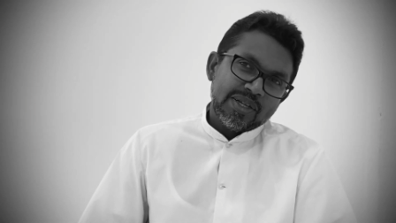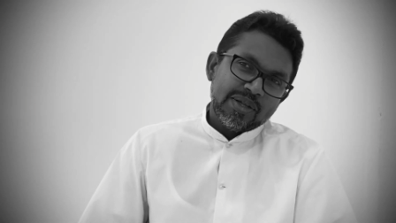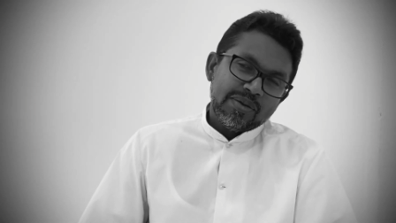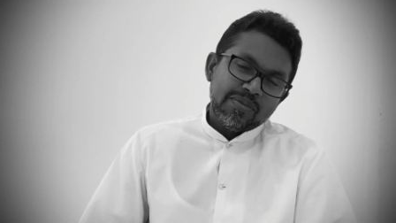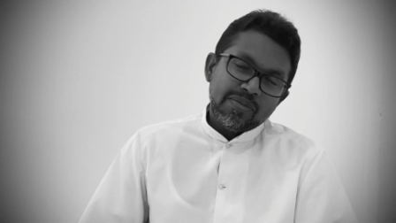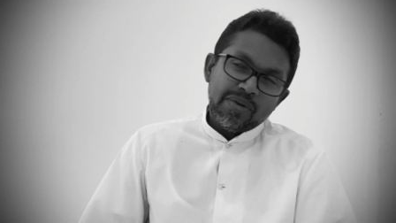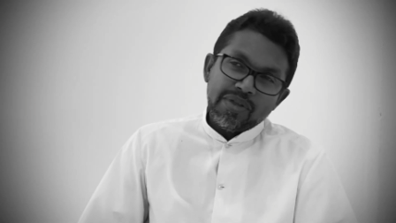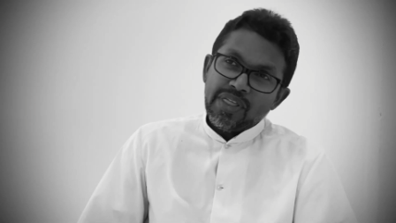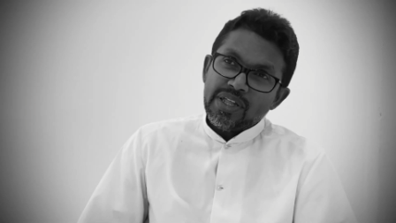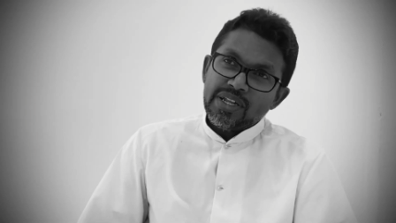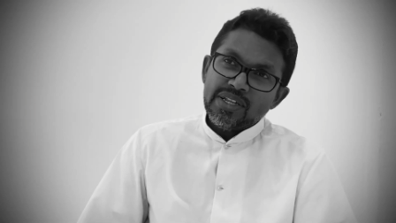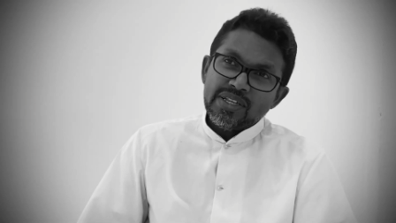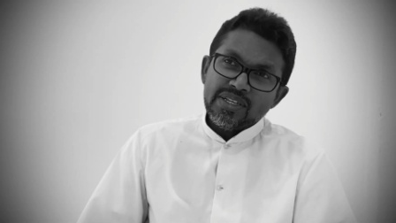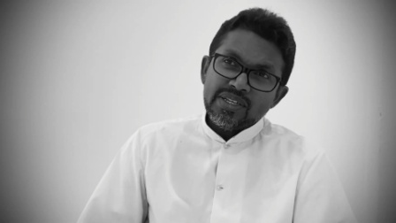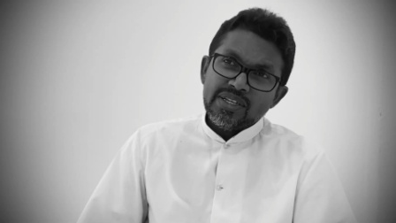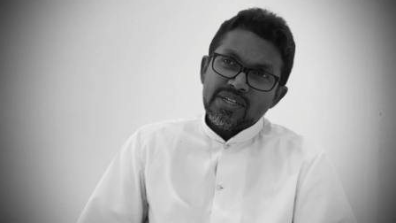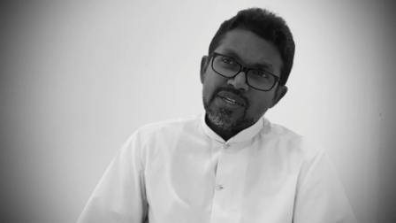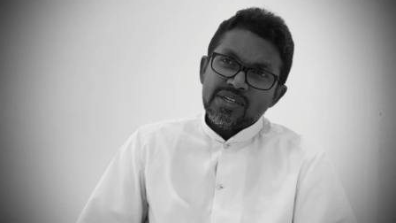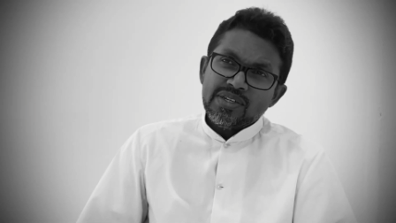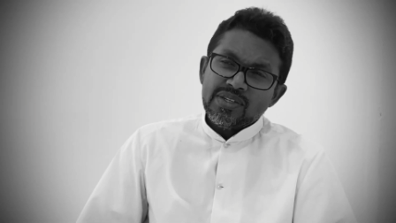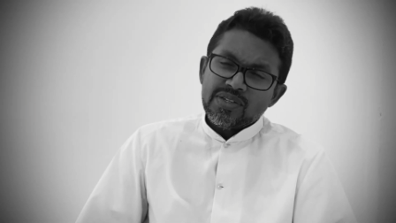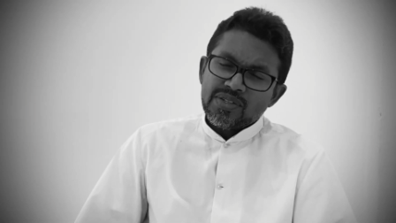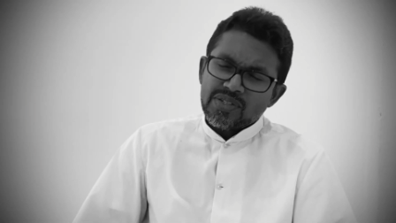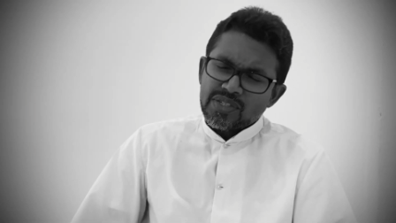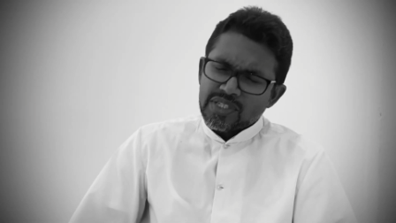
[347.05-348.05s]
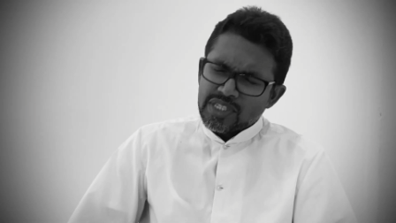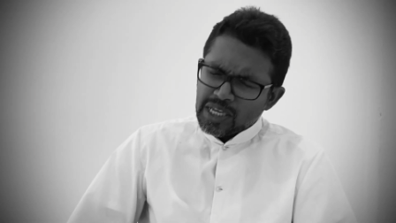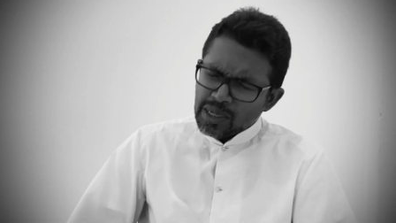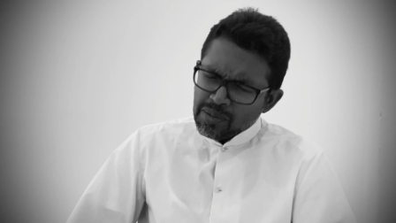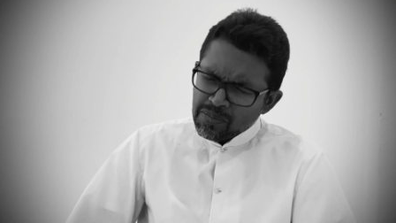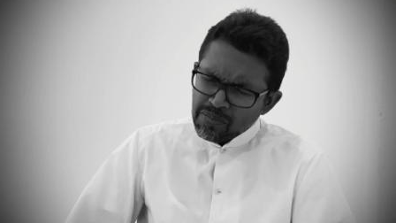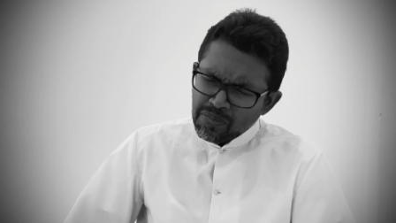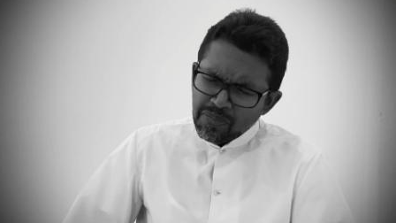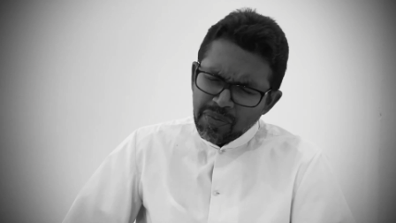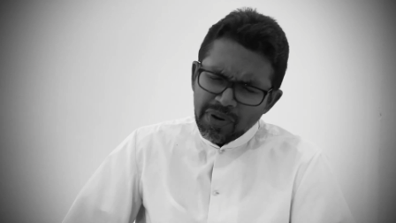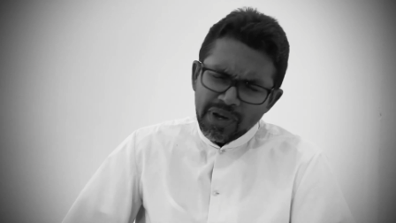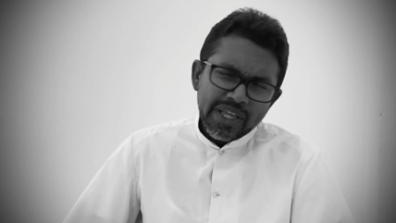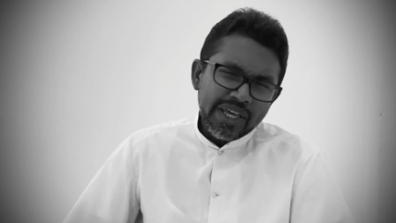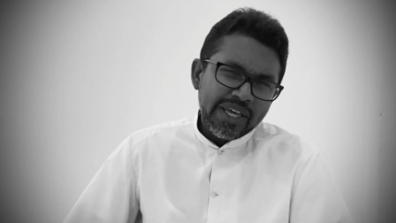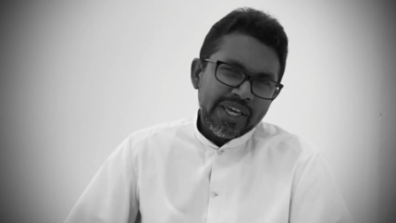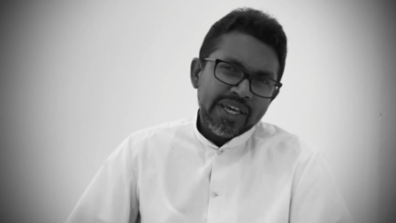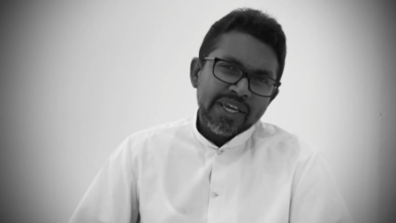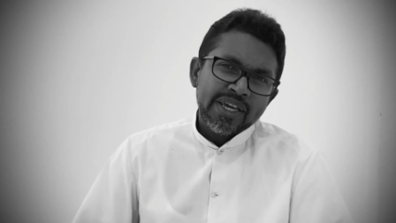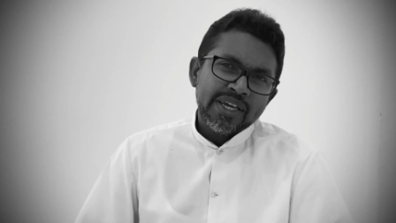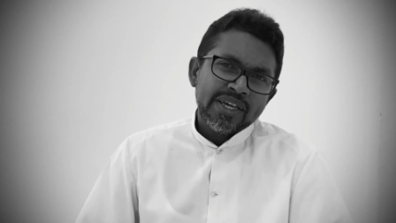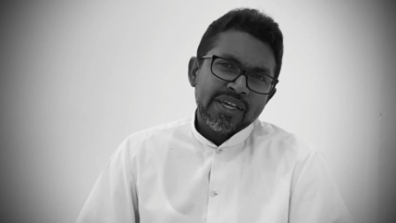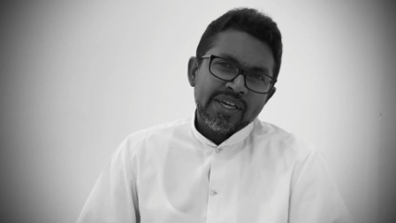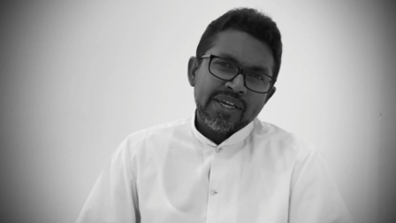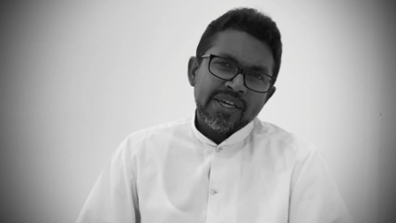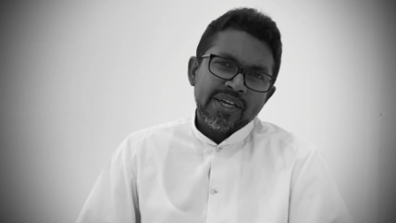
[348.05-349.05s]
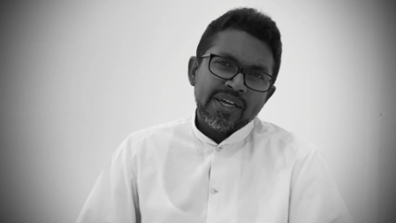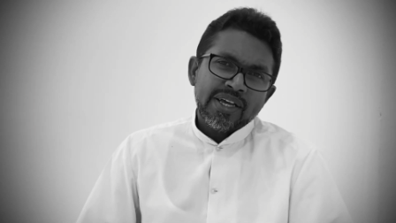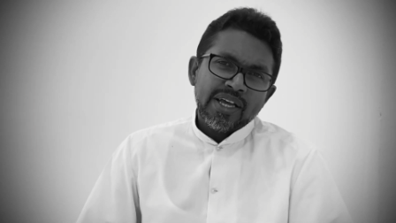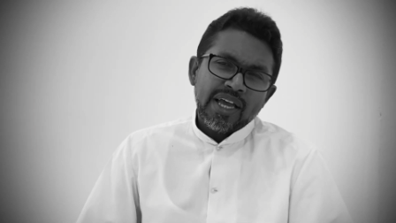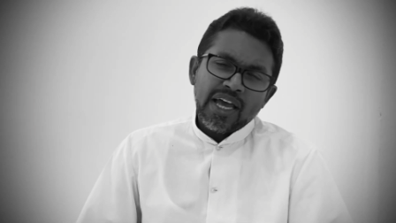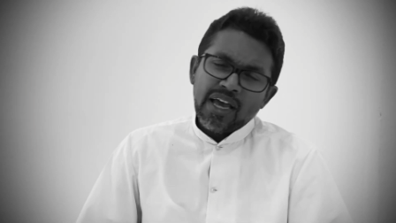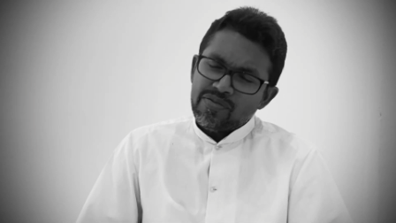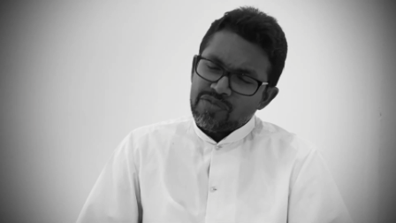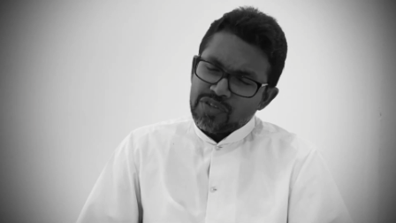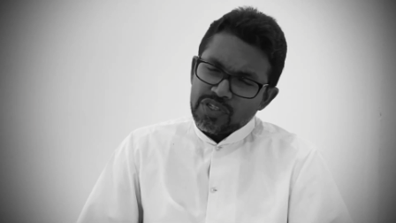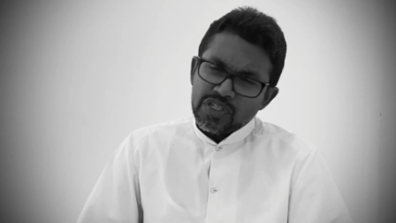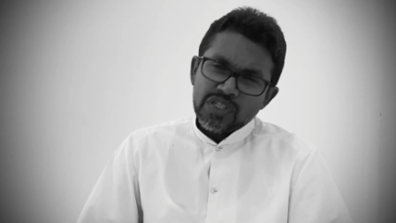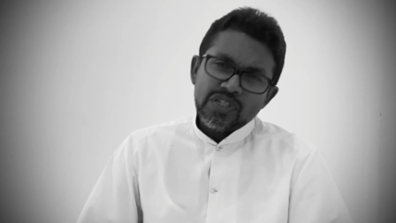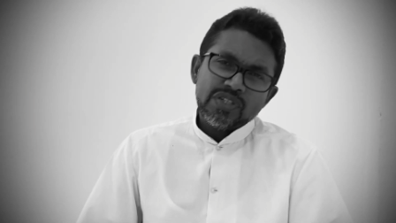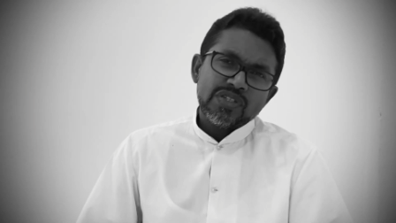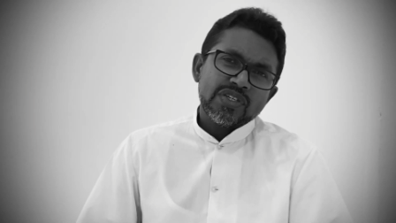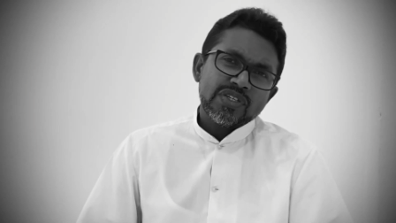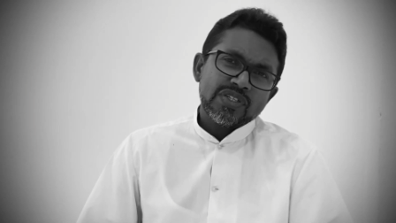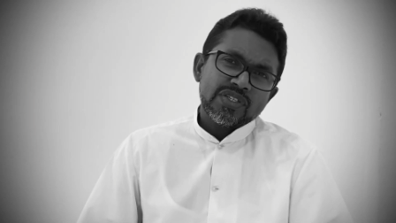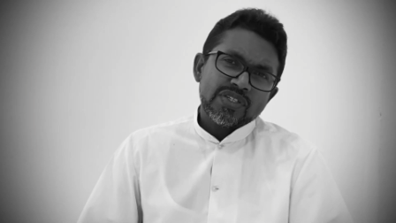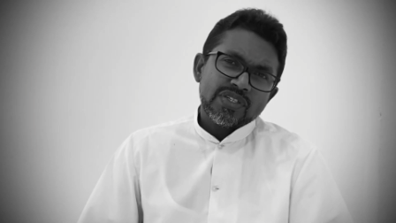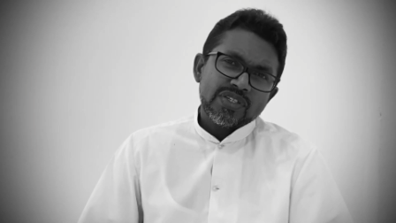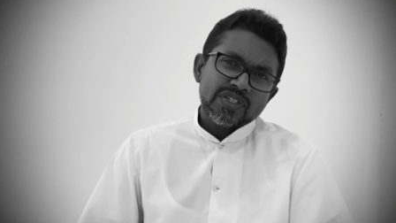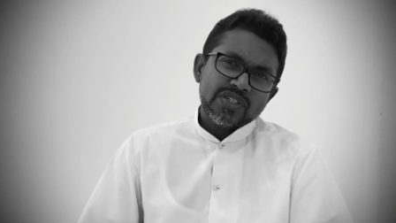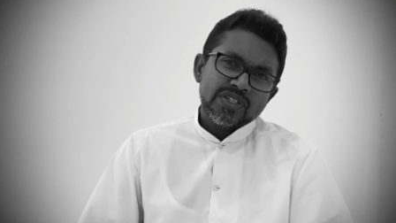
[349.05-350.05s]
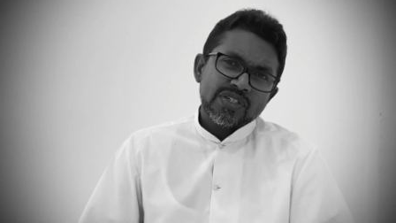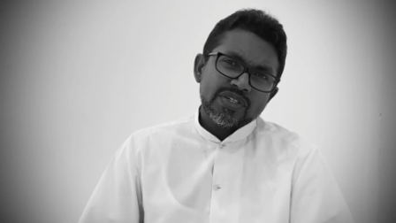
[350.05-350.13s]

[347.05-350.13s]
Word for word: But then simply have Jesus.